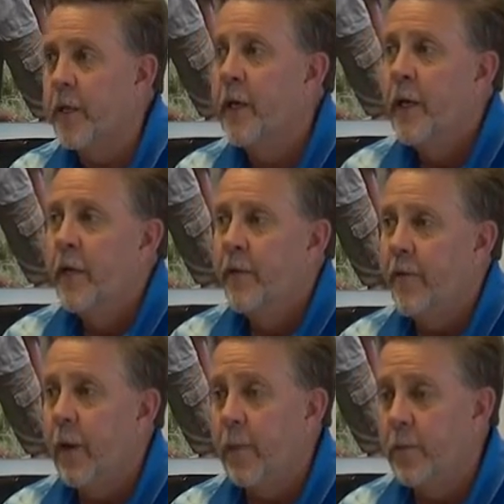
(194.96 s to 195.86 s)
the
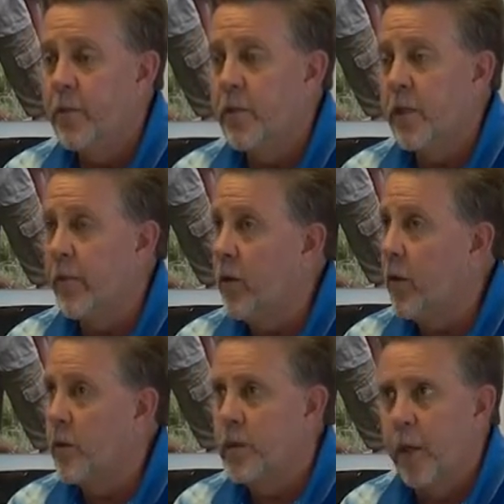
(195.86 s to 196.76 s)
family was just having a
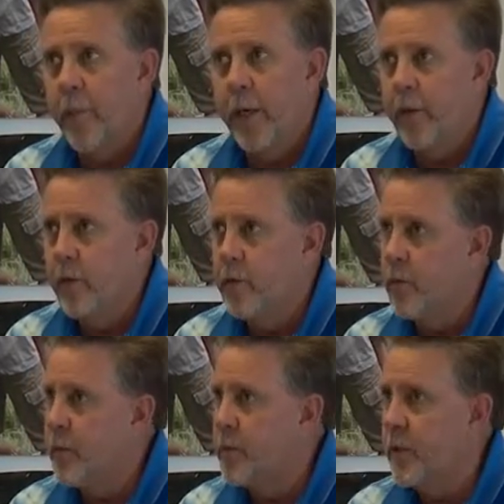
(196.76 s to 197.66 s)
hard time making those
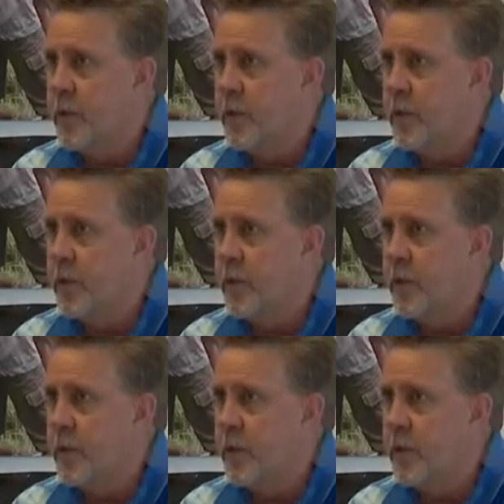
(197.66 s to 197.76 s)
trips to